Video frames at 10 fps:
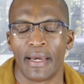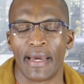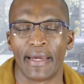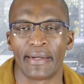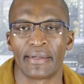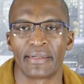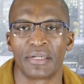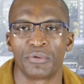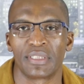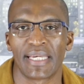And he
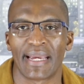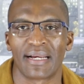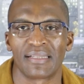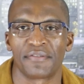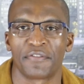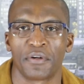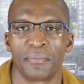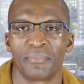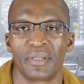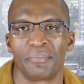will take us
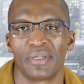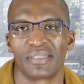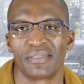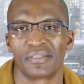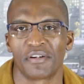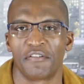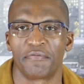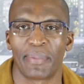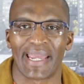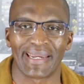from the business
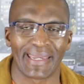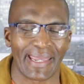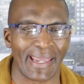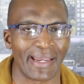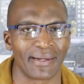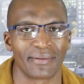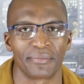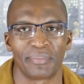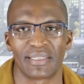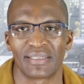of banking,
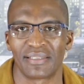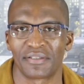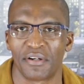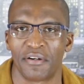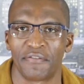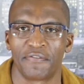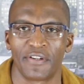business of